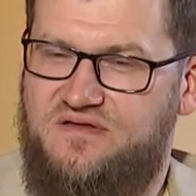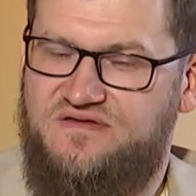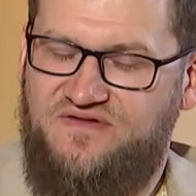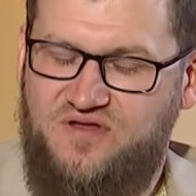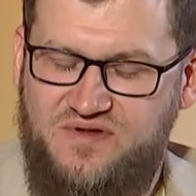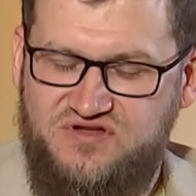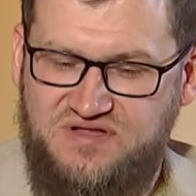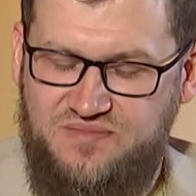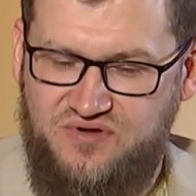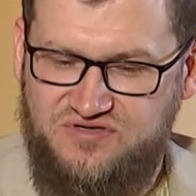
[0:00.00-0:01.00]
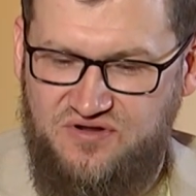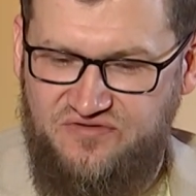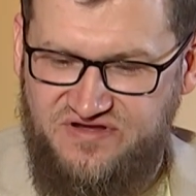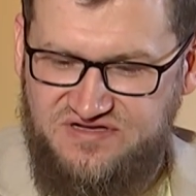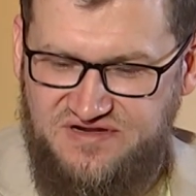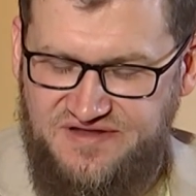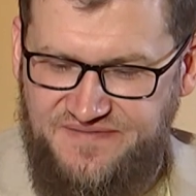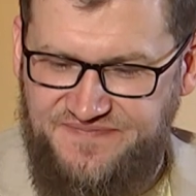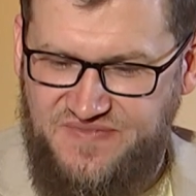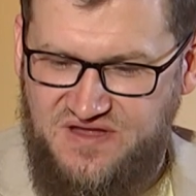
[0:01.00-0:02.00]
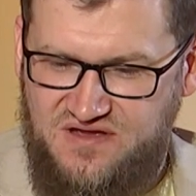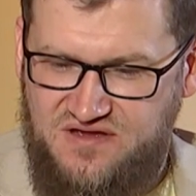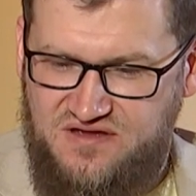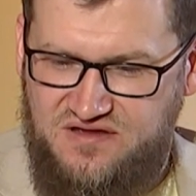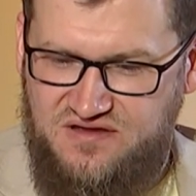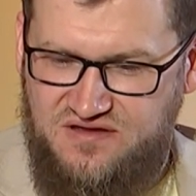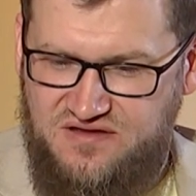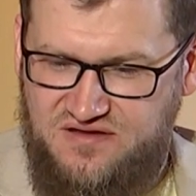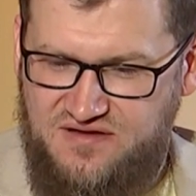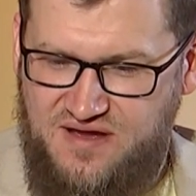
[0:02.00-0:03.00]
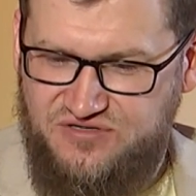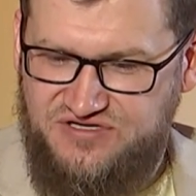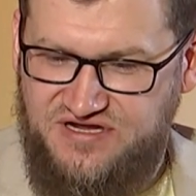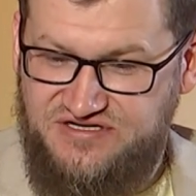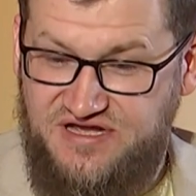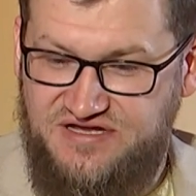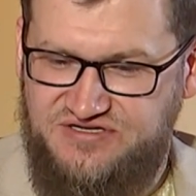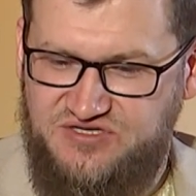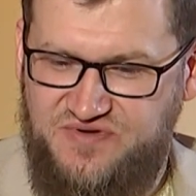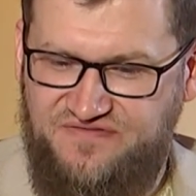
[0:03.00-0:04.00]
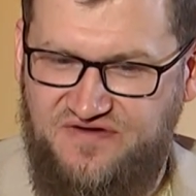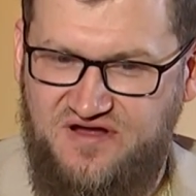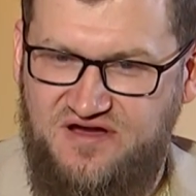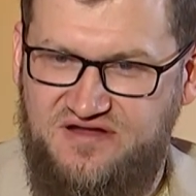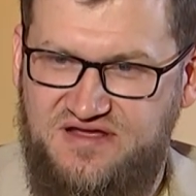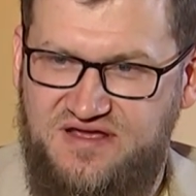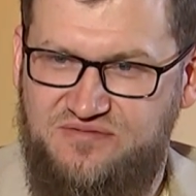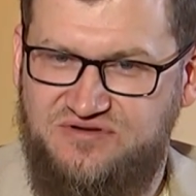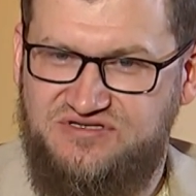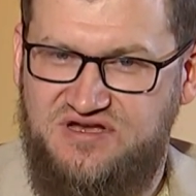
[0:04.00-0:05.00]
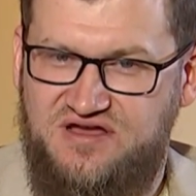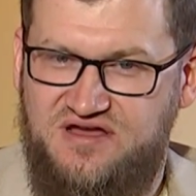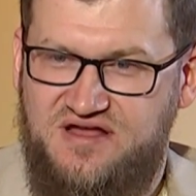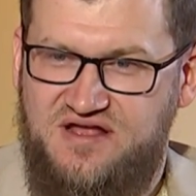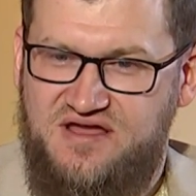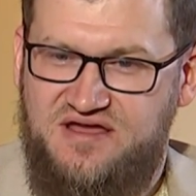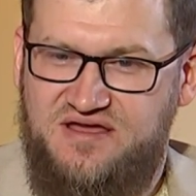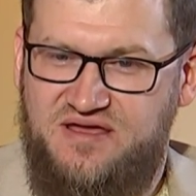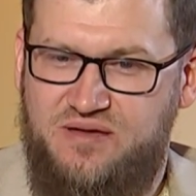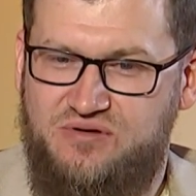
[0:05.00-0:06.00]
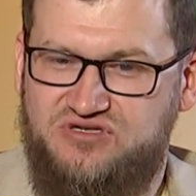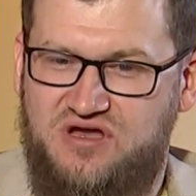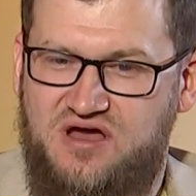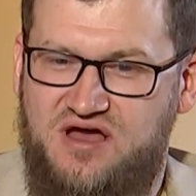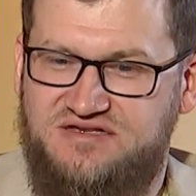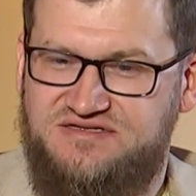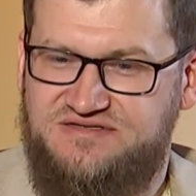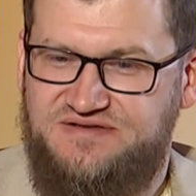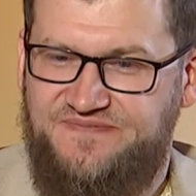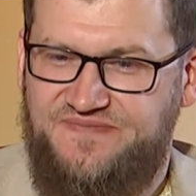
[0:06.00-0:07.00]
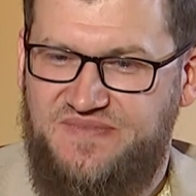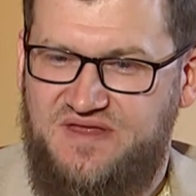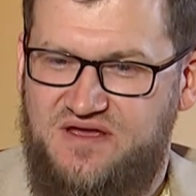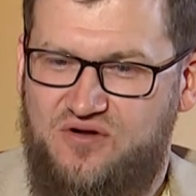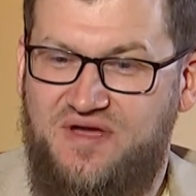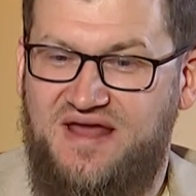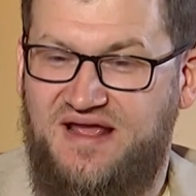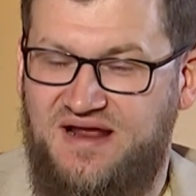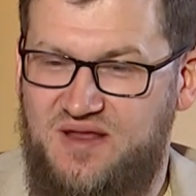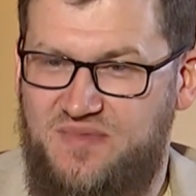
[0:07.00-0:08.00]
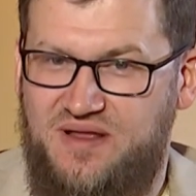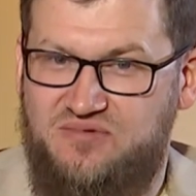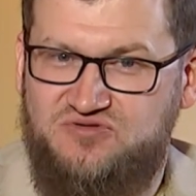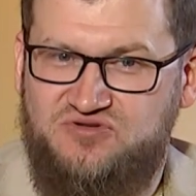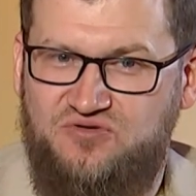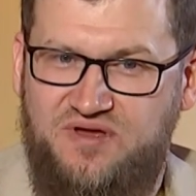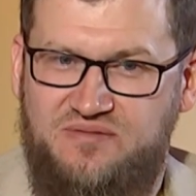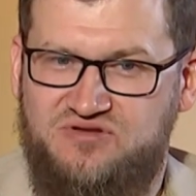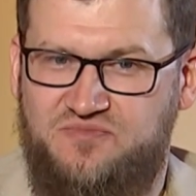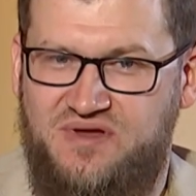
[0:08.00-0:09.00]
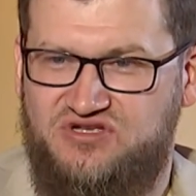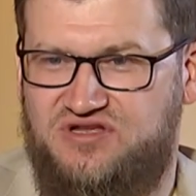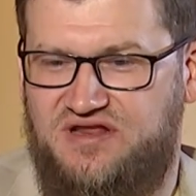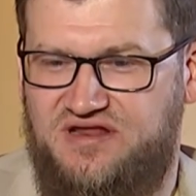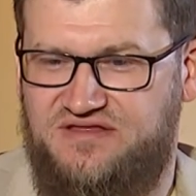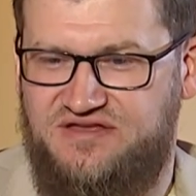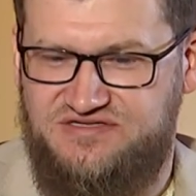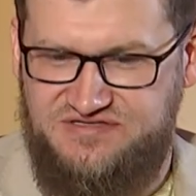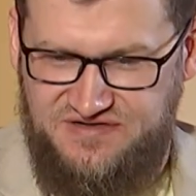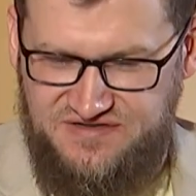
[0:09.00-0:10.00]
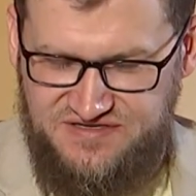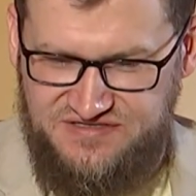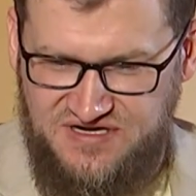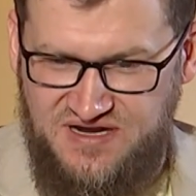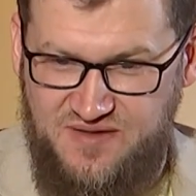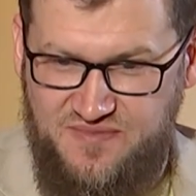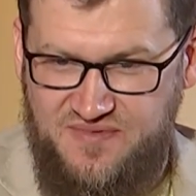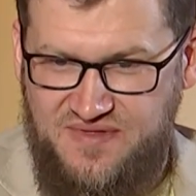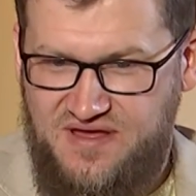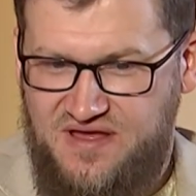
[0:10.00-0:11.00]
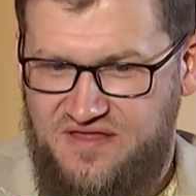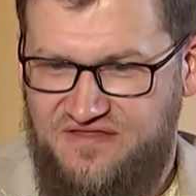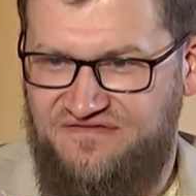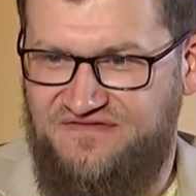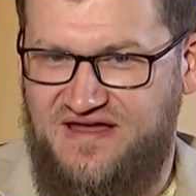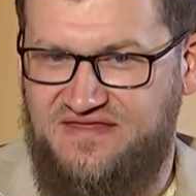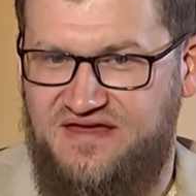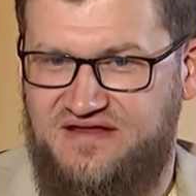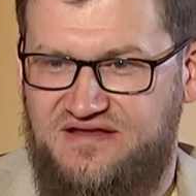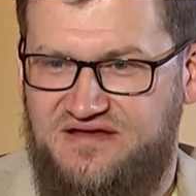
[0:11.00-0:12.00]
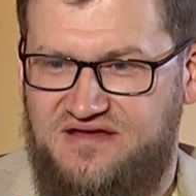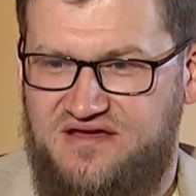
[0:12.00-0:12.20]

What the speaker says: You know, it's funny you mentioned that because only recently, our Sheikh Aziz bin Farhan, he was asked, or he had a clip, and he was mentioning in this clip the fact that